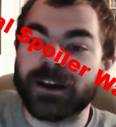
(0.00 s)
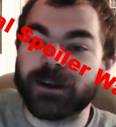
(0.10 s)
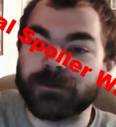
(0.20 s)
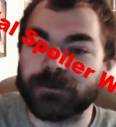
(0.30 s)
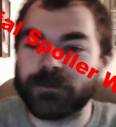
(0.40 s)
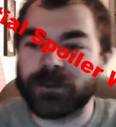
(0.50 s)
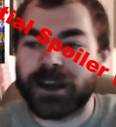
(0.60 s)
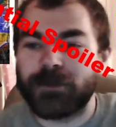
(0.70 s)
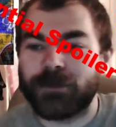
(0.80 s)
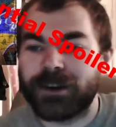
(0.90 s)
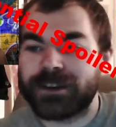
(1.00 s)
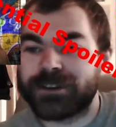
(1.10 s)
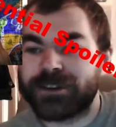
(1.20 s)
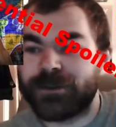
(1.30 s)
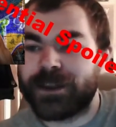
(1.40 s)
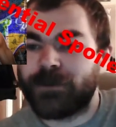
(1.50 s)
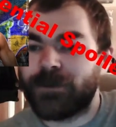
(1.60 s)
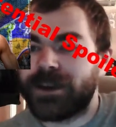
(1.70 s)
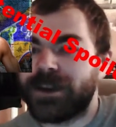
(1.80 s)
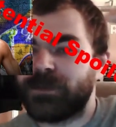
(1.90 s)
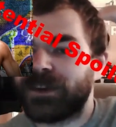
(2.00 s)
I kind of wanted it to go that way,